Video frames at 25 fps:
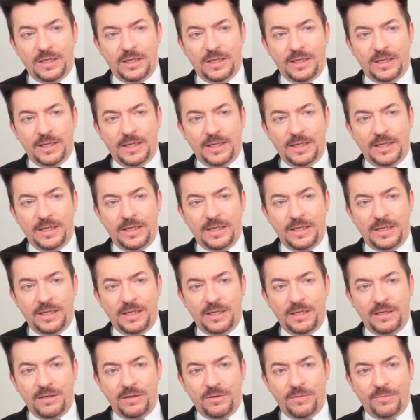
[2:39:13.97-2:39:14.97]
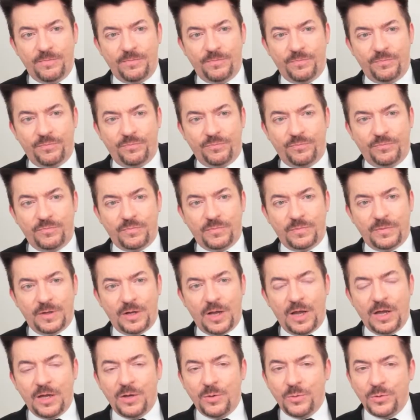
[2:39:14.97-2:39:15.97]
I
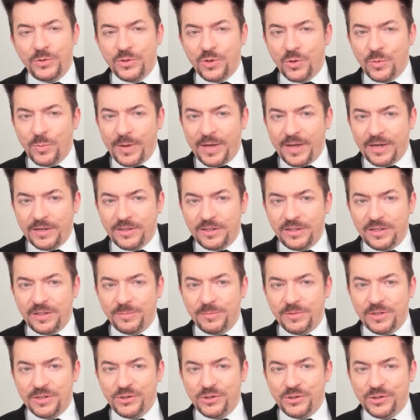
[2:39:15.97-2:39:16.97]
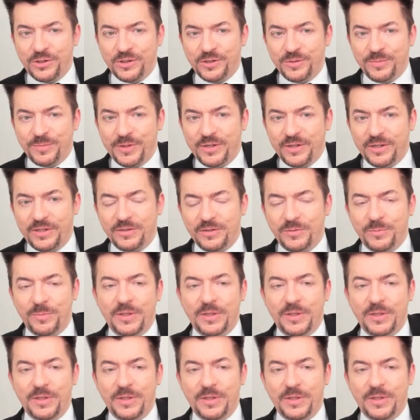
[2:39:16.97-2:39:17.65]
always go back to the abduction experience,